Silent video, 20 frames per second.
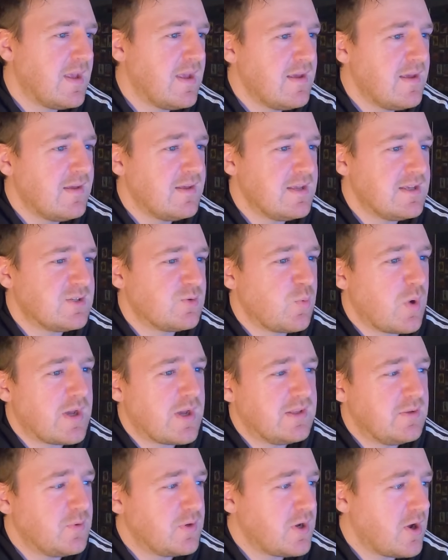He is
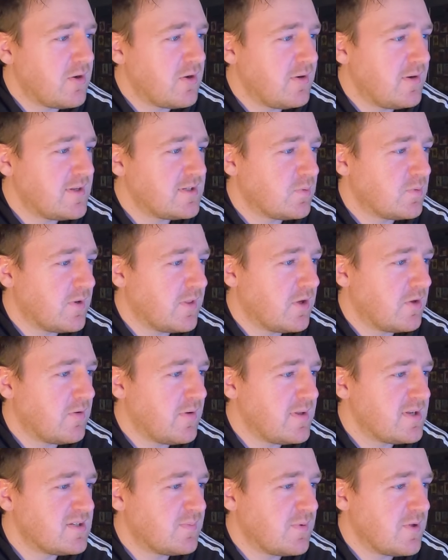widely regarded as one of the
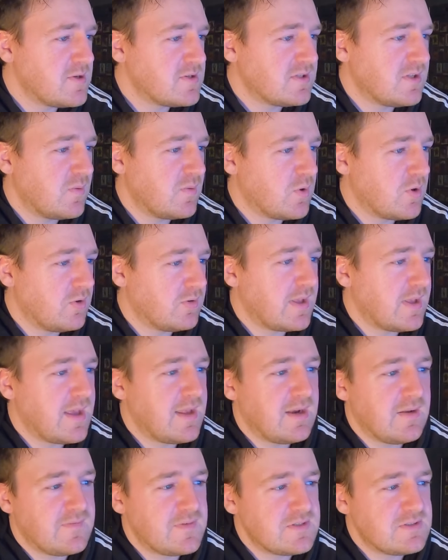greatest players in the world
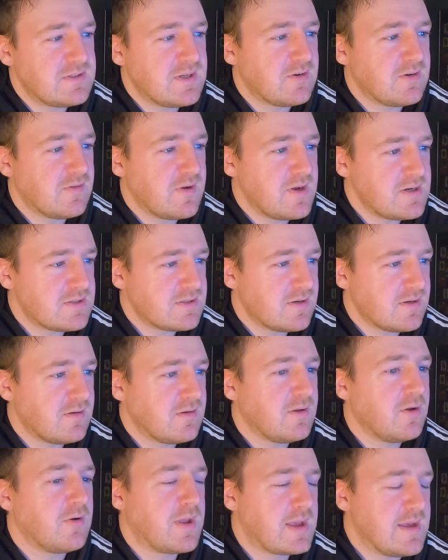and of his generation.
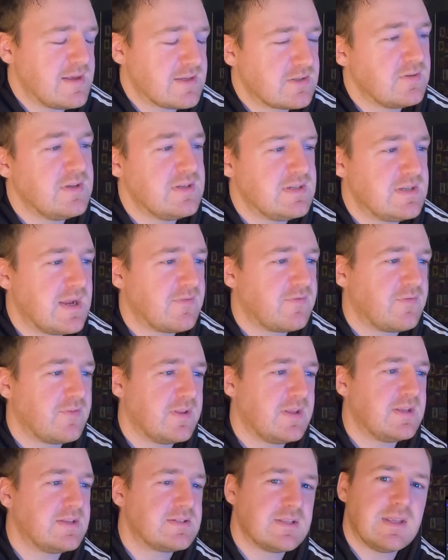Okay, so he
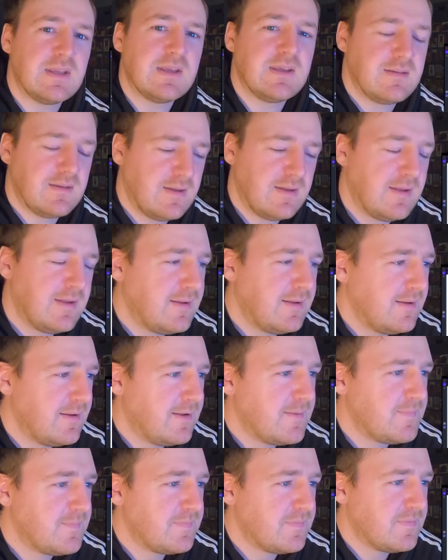definitely is like,
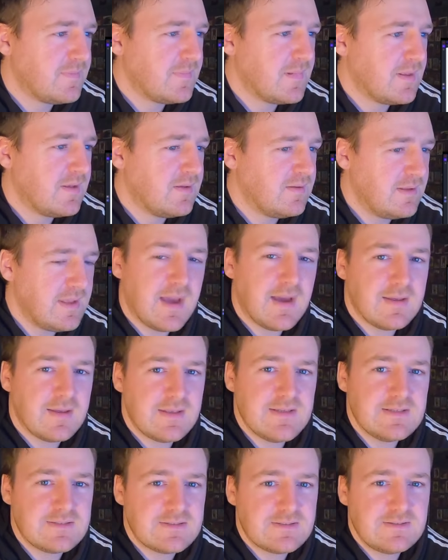yeah,
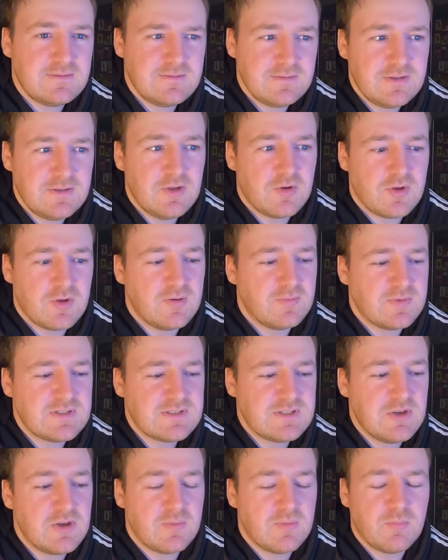he's, you can
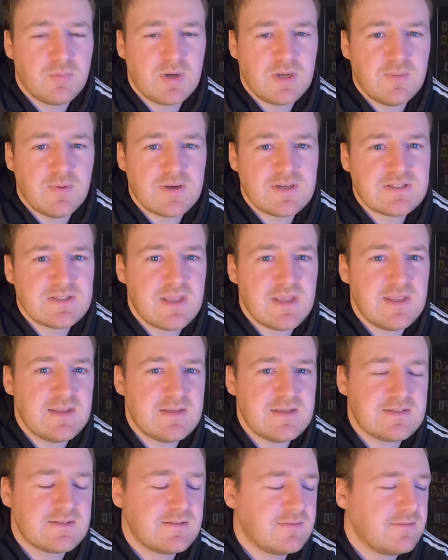pretty much say
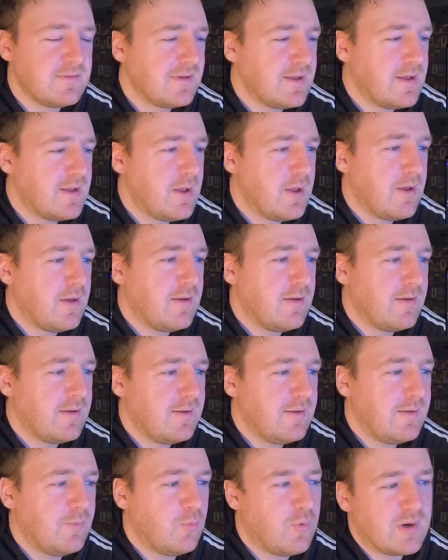he's
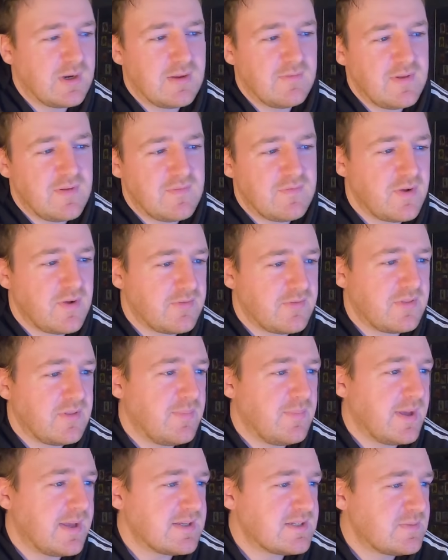one of, if not the
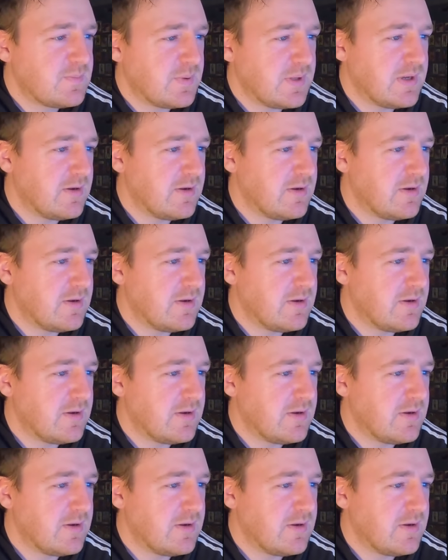best player